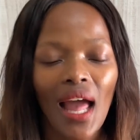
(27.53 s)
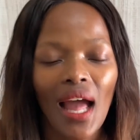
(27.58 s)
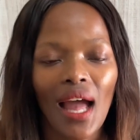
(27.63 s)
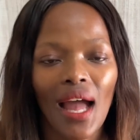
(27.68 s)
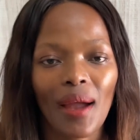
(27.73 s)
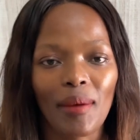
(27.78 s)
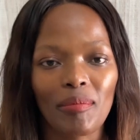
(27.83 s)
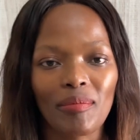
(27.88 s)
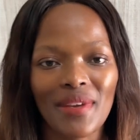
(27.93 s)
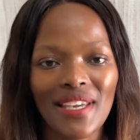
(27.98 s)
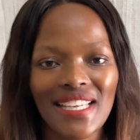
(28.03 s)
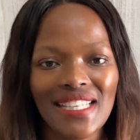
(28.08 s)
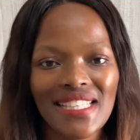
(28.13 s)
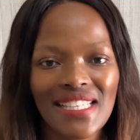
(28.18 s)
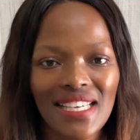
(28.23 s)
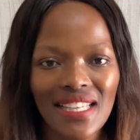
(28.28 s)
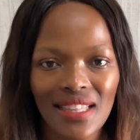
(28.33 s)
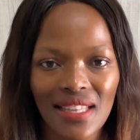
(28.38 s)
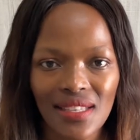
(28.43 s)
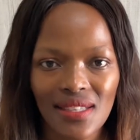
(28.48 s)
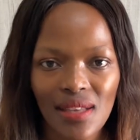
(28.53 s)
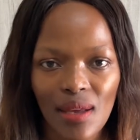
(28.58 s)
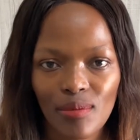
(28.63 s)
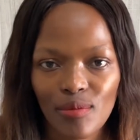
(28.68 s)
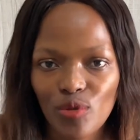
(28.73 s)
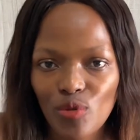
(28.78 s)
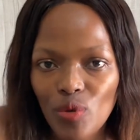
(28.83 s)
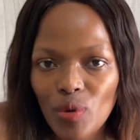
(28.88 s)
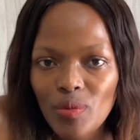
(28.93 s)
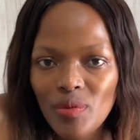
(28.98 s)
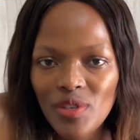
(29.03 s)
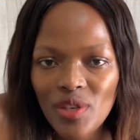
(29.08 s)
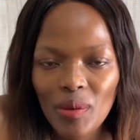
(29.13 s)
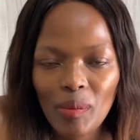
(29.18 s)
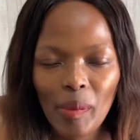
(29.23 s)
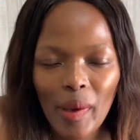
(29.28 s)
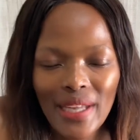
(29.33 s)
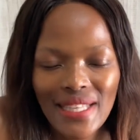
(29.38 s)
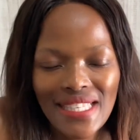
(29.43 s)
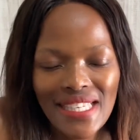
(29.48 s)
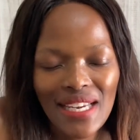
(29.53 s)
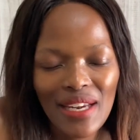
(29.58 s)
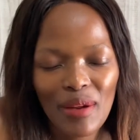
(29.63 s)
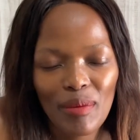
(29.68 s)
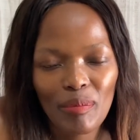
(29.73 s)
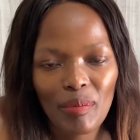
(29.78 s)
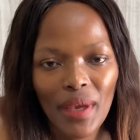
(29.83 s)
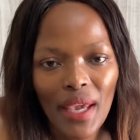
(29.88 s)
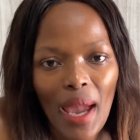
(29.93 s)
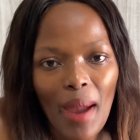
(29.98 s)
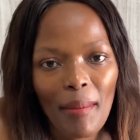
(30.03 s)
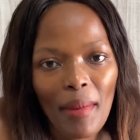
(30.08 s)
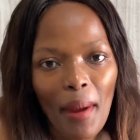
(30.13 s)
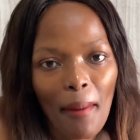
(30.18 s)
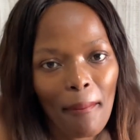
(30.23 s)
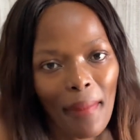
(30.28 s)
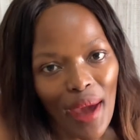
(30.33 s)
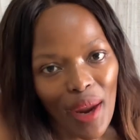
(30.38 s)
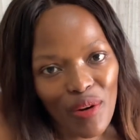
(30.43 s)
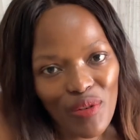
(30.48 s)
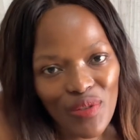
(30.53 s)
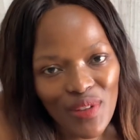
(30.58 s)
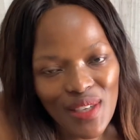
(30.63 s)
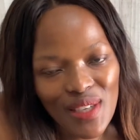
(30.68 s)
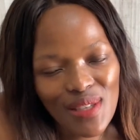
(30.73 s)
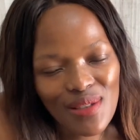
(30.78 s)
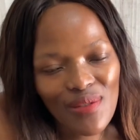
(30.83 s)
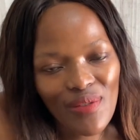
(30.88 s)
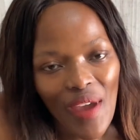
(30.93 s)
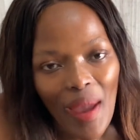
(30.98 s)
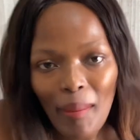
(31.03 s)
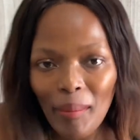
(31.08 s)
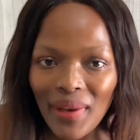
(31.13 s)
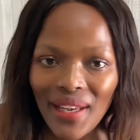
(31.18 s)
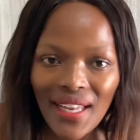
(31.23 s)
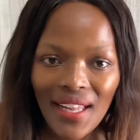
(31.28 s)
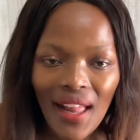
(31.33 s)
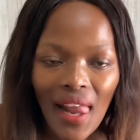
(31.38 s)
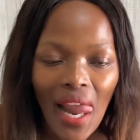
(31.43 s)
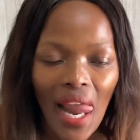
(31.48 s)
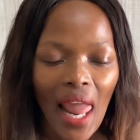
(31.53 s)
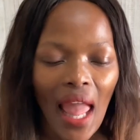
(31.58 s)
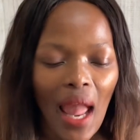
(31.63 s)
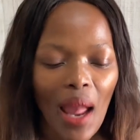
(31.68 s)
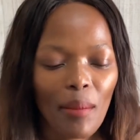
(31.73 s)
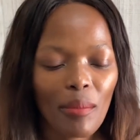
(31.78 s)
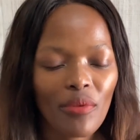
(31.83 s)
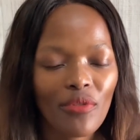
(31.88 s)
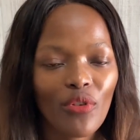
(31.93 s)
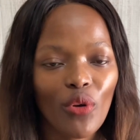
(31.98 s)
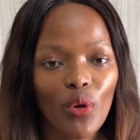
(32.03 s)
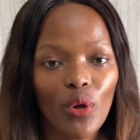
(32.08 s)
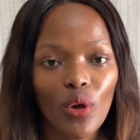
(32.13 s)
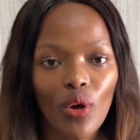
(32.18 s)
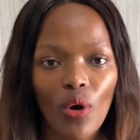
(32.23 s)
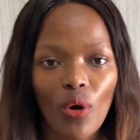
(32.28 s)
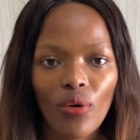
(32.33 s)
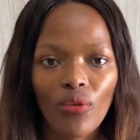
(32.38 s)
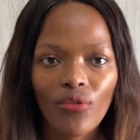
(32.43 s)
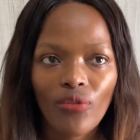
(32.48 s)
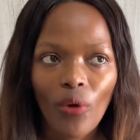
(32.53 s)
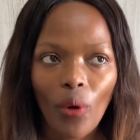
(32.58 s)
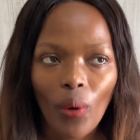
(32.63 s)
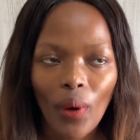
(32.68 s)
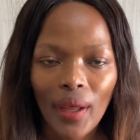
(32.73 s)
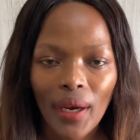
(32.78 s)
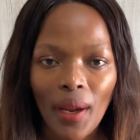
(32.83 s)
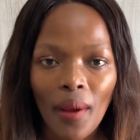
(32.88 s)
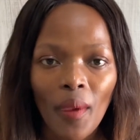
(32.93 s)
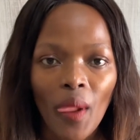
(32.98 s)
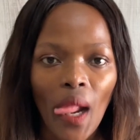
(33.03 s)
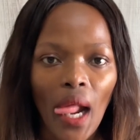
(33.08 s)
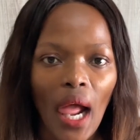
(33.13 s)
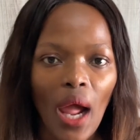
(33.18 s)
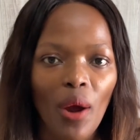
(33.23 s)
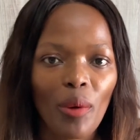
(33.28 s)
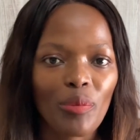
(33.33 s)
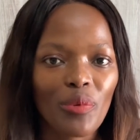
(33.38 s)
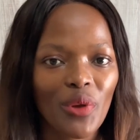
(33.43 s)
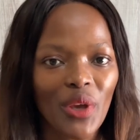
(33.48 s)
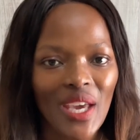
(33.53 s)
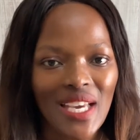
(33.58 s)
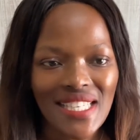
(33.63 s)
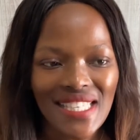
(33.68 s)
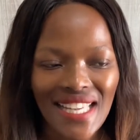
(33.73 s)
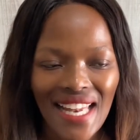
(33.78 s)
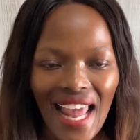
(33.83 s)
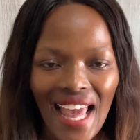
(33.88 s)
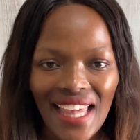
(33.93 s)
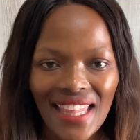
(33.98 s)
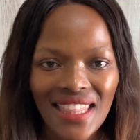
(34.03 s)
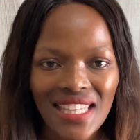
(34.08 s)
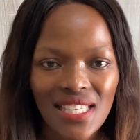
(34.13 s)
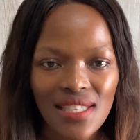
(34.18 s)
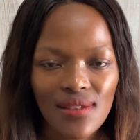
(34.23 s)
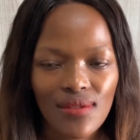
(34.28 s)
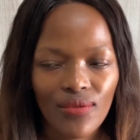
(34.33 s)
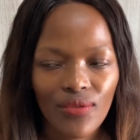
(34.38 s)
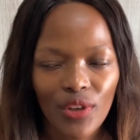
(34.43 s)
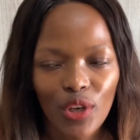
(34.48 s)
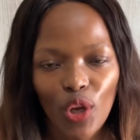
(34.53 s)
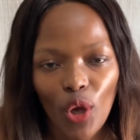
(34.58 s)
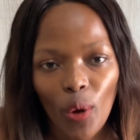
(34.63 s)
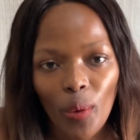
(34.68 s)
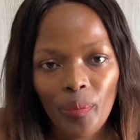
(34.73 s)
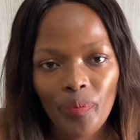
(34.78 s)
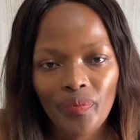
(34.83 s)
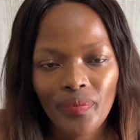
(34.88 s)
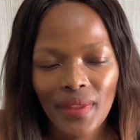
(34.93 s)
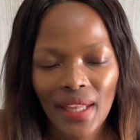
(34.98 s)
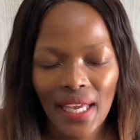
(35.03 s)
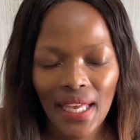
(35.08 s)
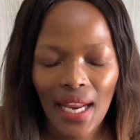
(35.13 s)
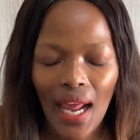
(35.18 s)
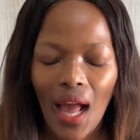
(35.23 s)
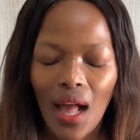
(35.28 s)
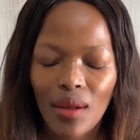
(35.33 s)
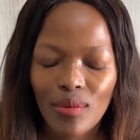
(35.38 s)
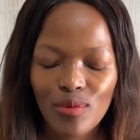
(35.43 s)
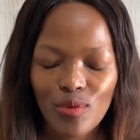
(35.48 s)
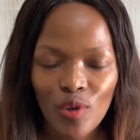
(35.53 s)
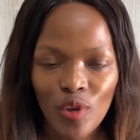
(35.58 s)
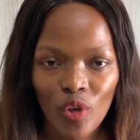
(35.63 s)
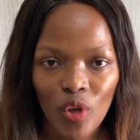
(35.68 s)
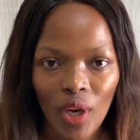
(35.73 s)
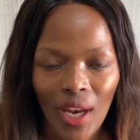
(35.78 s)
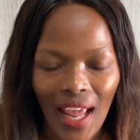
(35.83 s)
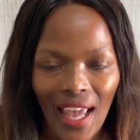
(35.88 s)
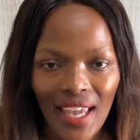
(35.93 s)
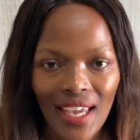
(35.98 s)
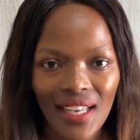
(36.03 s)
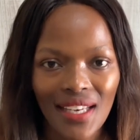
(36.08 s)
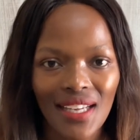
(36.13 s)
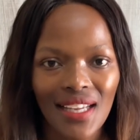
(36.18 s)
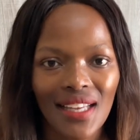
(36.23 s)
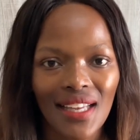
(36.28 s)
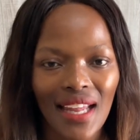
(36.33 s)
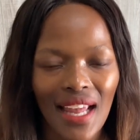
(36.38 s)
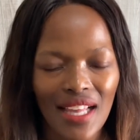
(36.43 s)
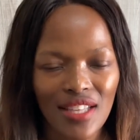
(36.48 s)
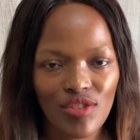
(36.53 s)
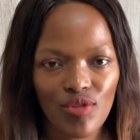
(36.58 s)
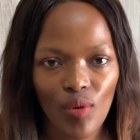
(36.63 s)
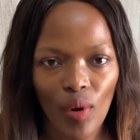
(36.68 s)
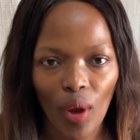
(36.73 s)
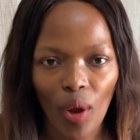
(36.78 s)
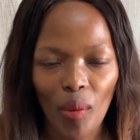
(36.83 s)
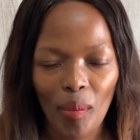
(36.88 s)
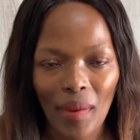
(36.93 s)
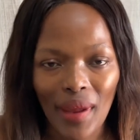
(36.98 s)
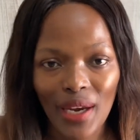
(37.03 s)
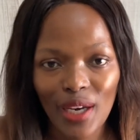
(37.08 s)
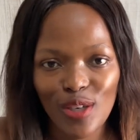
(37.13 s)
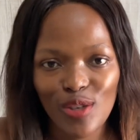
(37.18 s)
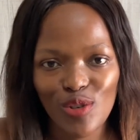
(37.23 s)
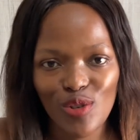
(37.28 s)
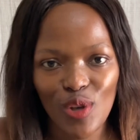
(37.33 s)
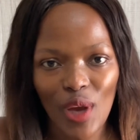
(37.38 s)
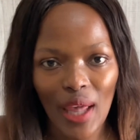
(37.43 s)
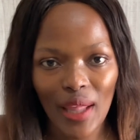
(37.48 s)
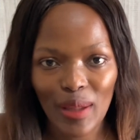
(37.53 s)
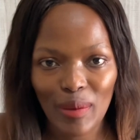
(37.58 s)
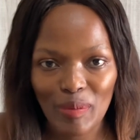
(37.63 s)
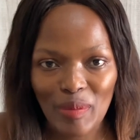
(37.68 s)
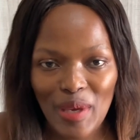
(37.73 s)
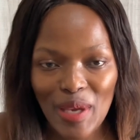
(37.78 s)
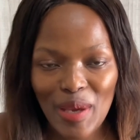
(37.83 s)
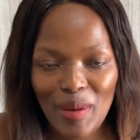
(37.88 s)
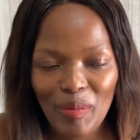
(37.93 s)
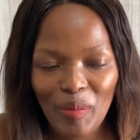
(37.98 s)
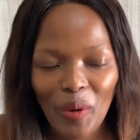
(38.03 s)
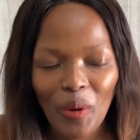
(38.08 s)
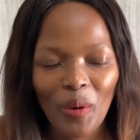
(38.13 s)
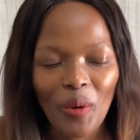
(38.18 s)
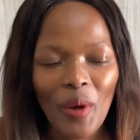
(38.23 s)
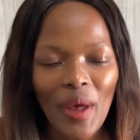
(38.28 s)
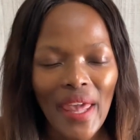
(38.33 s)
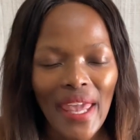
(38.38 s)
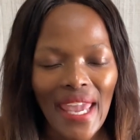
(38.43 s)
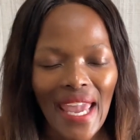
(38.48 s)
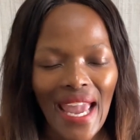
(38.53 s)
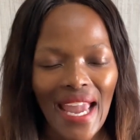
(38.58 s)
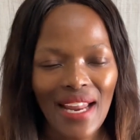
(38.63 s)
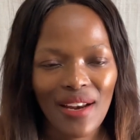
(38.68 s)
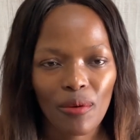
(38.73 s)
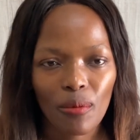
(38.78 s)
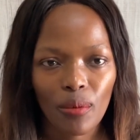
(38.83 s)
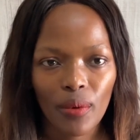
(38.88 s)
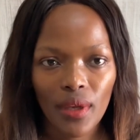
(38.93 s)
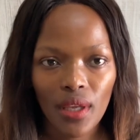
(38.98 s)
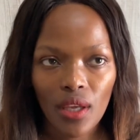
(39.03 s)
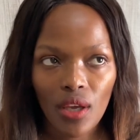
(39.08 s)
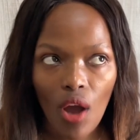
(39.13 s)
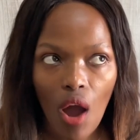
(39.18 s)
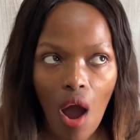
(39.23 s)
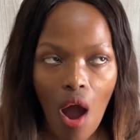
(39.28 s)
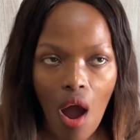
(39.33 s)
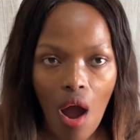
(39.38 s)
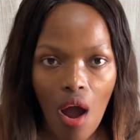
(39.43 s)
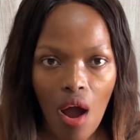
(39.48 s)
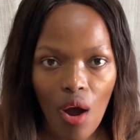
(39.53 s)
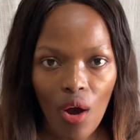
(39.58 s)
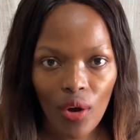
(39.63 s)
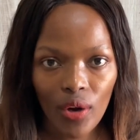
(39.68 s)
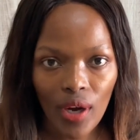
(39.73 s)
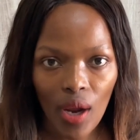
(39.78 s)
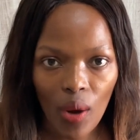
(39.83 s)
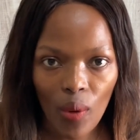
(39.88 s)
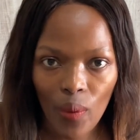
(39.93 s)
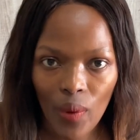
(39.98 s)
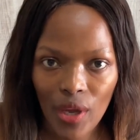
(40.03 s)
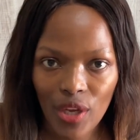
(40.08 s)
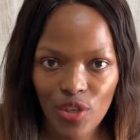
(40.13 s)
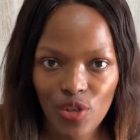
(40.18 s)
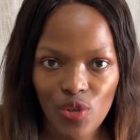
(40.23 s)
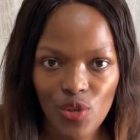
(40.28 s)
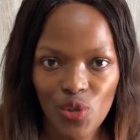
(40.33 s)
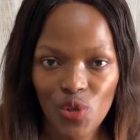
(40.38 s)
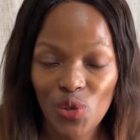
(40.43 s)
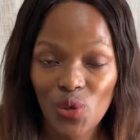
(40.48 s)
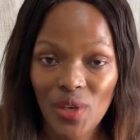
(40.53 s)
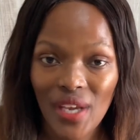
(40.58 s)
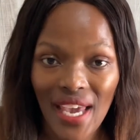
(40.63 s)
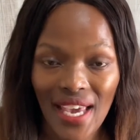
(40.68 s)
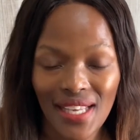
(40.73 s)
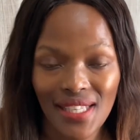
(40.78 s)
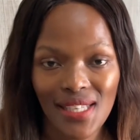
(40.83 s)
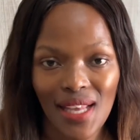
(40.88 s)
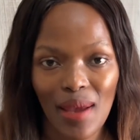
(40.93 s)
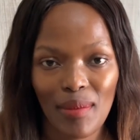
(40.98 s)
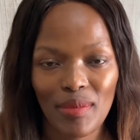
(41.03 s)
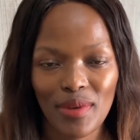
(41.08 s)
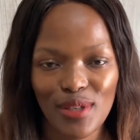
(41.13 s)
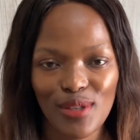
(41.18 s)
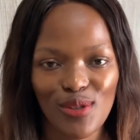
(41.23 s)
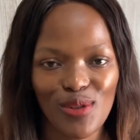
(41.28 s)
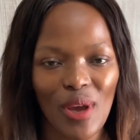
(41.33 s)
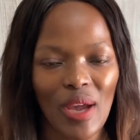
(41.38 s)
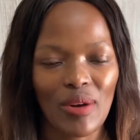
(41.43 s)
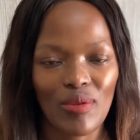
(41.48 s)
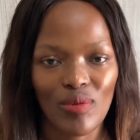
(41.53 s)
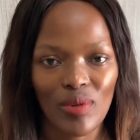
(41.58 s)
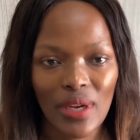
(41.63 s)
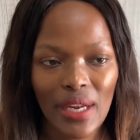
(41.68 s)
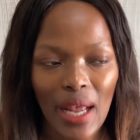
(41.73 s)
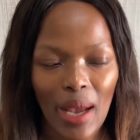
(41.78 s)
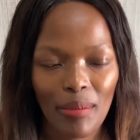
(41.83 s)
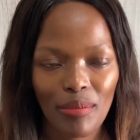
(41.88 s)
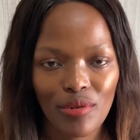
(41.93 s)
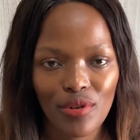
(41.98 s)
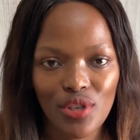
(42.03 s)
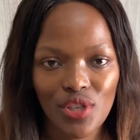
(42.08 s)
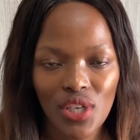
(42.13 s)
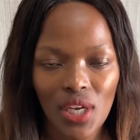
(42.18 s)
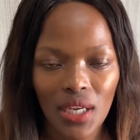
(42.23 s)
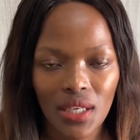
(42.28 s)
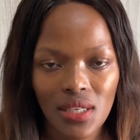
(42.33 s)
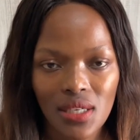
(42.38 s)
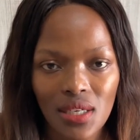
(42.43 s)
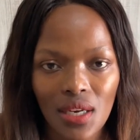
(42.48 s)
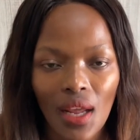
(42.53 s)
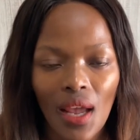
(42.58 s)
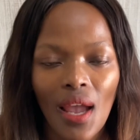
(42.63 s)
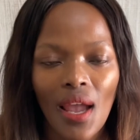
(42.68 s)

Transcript: um hitting the subscription button and becoming part of this family and before we go forward I hope you guys like this video it helps when you like it it gets recommended to other people and we are on our way to 2k subs so I'd really appreciate it